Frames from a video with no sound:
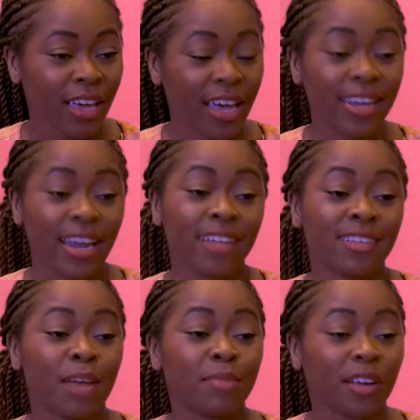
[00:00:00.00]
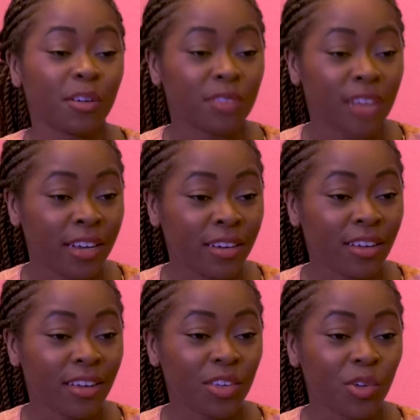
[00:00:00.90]
and 9 times out of 10,
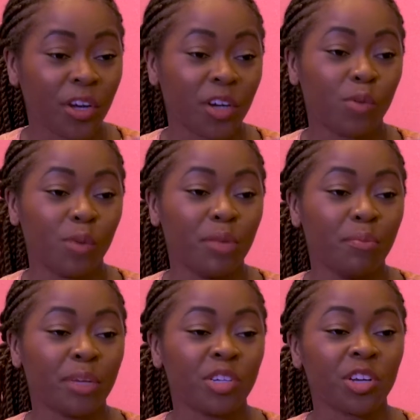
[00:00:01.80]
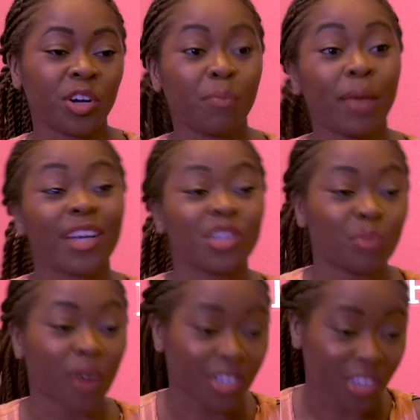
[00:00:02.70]
you'll hear a woman pitching her passion
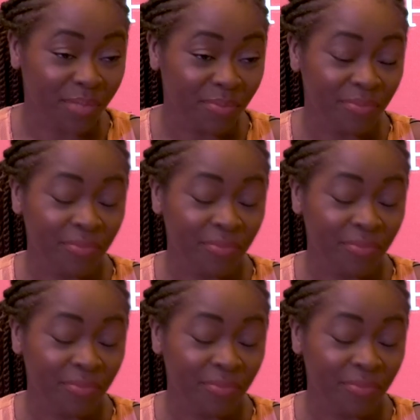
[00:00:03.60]
project,